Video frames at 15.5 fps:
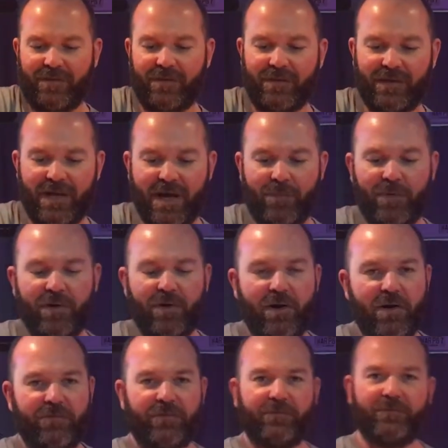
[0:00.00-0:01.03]
Cap it
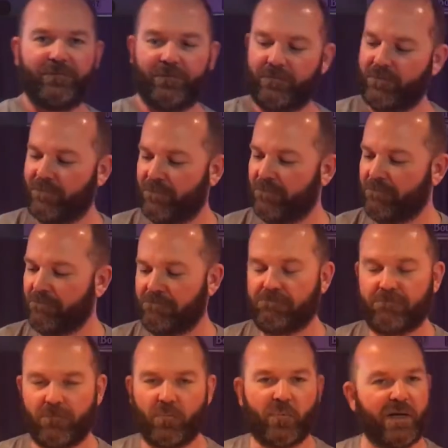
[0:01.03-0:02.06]
off.
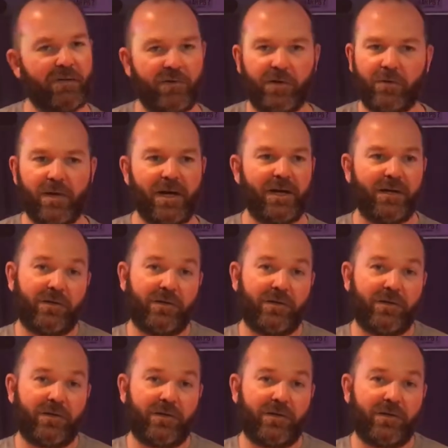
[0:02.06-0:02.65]
Whenever you're ready